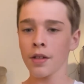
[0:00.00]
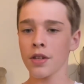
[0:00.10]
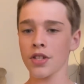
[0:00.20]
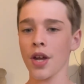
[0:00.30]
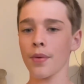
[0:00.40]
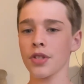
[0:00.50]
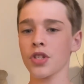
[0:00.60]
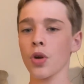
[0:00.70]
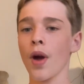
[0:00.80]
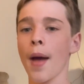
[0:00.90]
just how it's
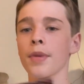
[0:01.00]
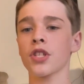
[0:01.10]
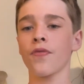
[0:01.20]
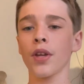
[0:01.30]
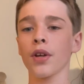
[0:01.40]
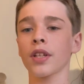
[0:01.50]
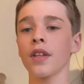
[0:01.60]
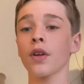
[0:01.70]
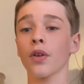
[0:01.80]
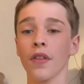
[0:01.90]
so atmospheric, and then
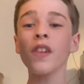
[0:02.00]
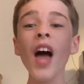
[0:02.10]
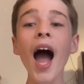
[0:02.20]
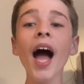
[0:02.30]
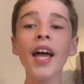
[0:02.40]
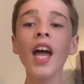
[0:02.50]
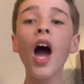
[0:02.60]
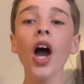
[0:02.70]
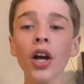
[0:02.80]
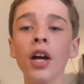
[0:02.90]
you go to the
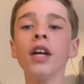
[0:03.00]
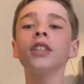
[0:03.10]
liar,